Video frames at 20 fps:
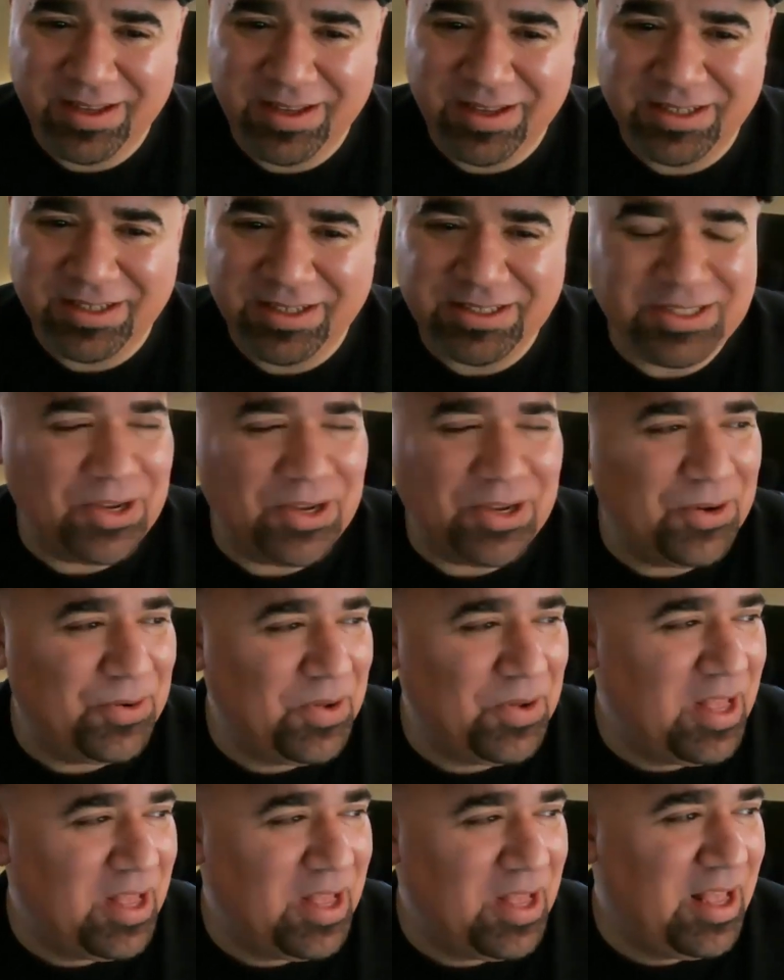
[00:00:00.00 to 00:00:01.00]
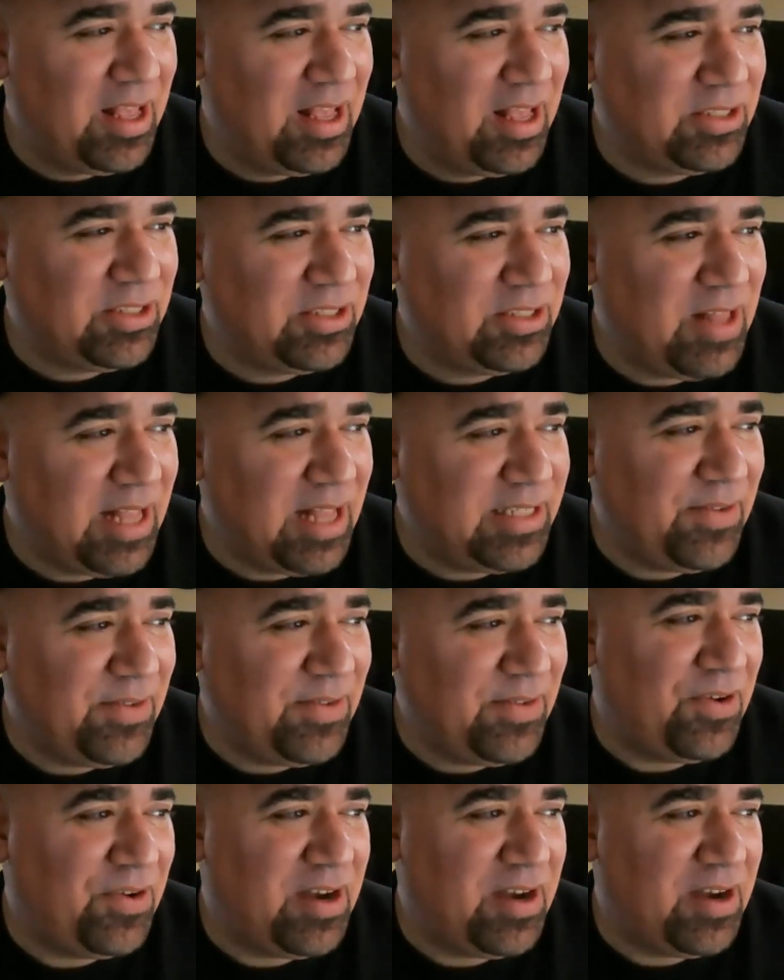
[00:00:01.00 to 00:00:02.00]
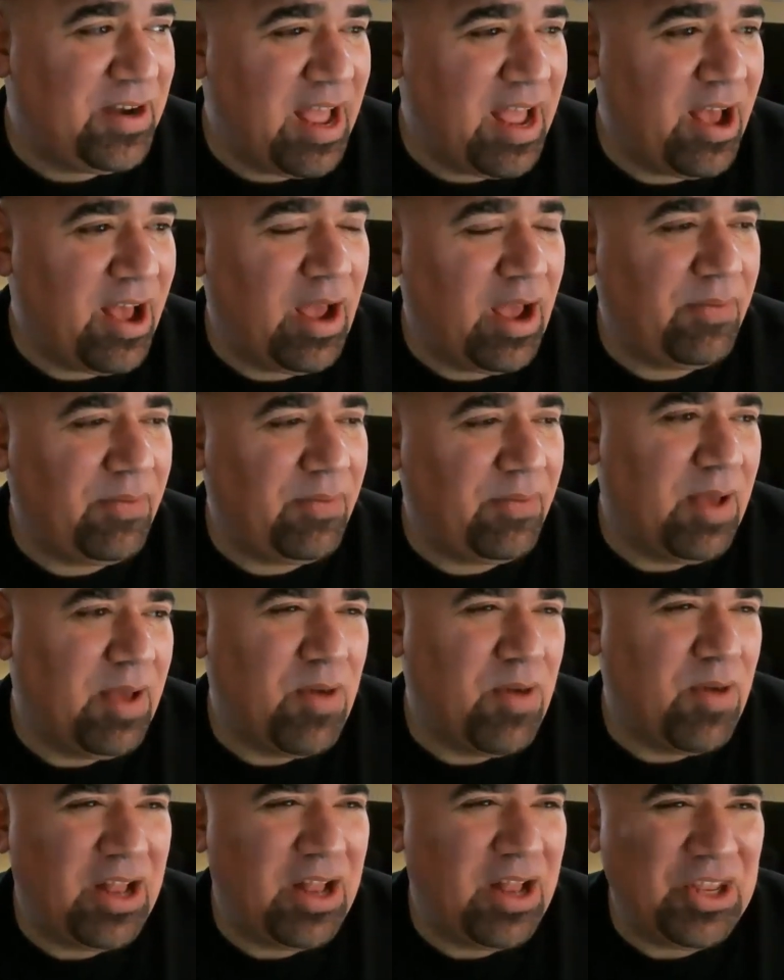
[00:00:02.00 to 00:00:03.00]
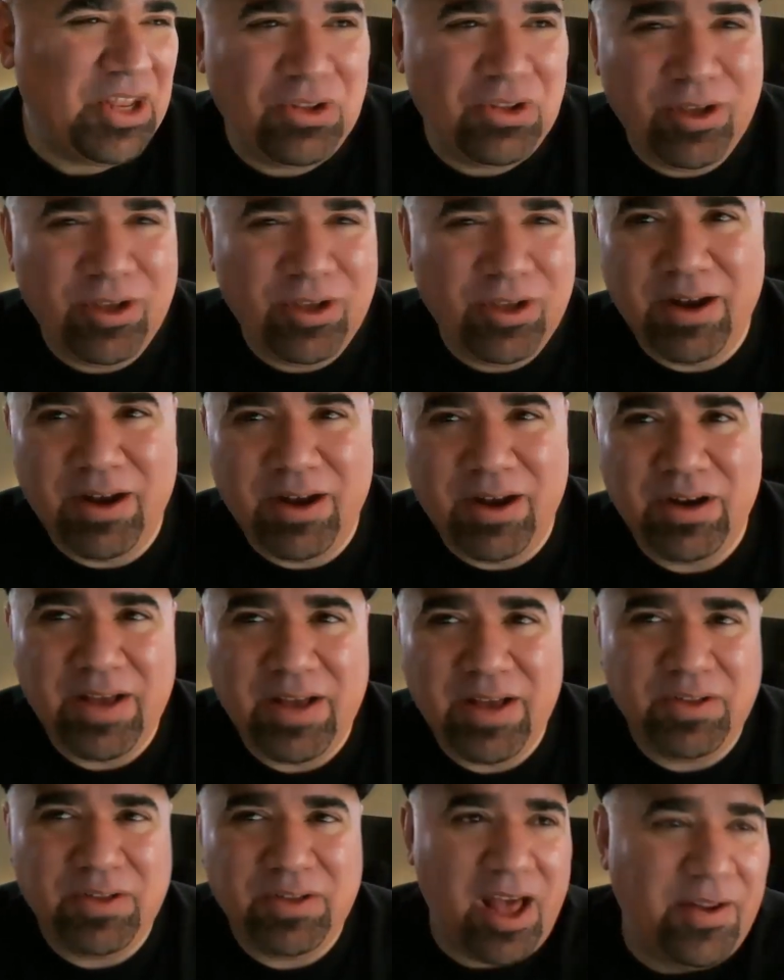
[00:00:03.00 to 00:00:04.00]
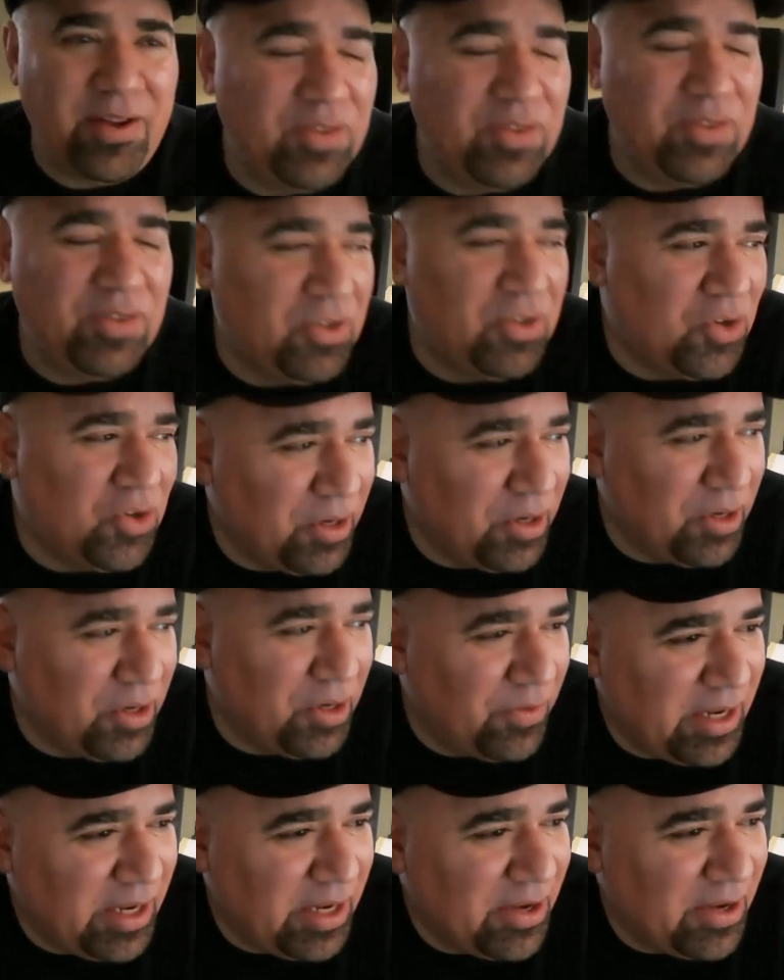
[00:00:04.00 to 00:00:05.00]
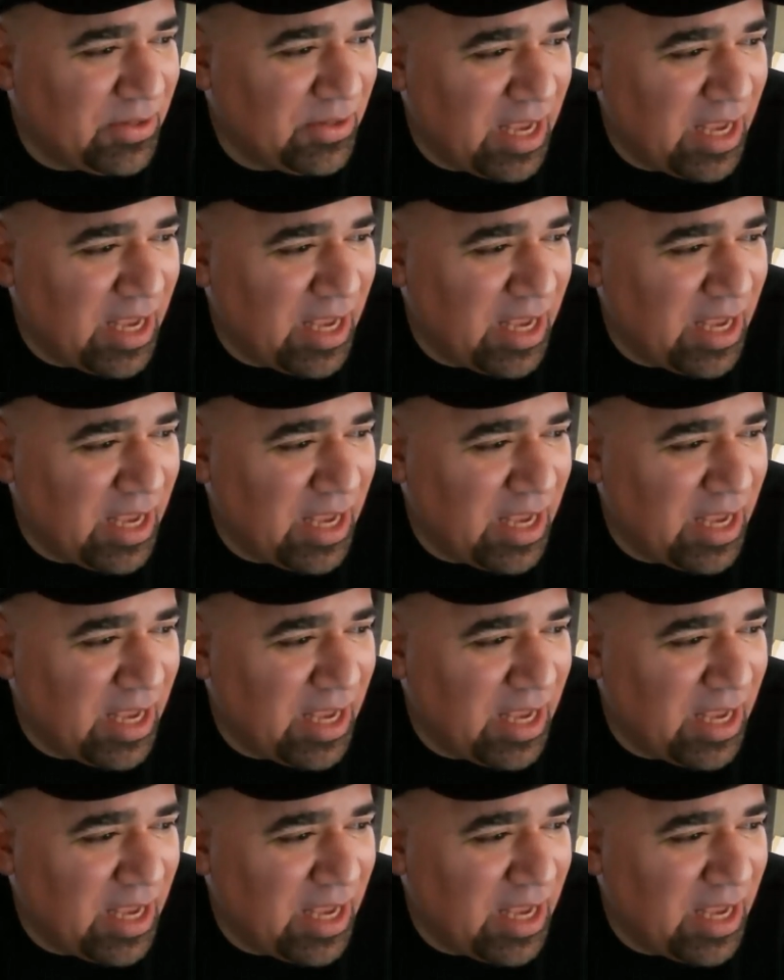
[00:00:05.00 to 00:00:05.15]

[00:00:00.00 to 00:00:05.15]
So that's it for now. I'm on YouTube. I don't have a lot of tutorial videos.